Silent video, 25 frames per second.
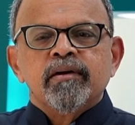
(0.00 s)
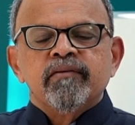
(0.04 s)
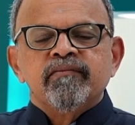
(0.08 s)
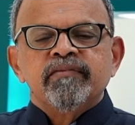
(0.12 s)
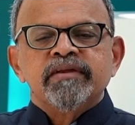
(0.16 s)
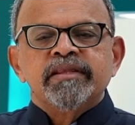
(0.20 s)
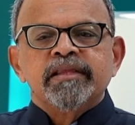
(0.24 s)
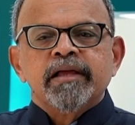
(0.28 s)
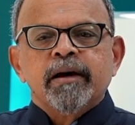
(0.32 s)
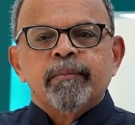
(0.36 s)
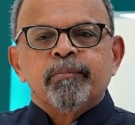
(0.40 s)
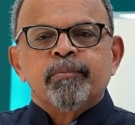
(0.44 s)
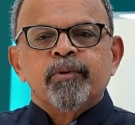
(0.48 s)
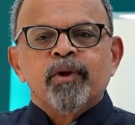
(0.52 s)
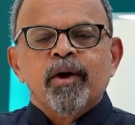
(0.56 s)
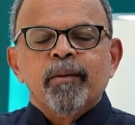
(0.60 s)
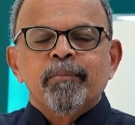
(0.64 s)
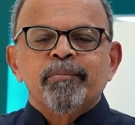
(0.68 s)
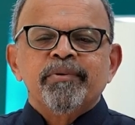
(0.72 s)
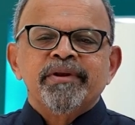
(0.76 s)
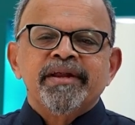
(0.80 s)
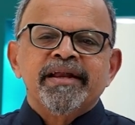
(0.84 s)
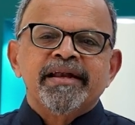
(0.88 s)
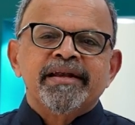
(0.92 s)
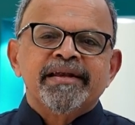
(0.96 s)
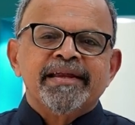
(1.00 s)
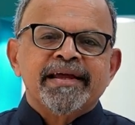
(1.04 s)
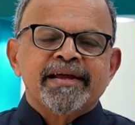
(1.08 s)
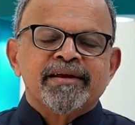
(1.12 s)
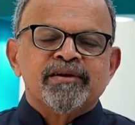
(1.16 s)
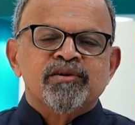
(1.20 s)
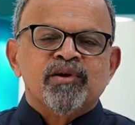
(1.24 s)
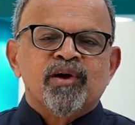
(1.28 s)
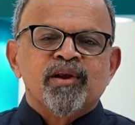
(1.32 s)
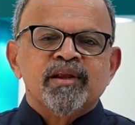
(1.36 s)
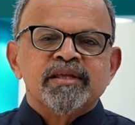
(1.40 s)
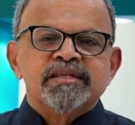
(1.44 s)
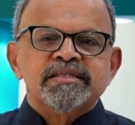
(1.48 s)
with appropriate
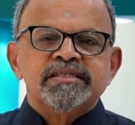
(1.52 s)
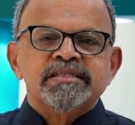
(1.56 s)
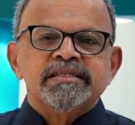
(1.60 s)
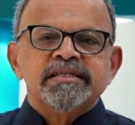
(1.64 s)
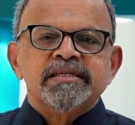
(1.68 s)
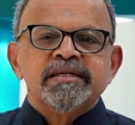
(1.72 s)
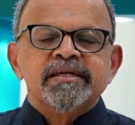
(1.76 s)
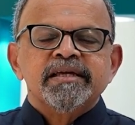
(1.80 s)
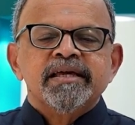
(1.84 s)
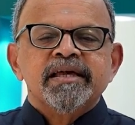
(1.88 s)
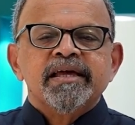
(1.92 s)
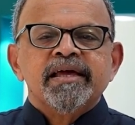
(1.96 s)
technology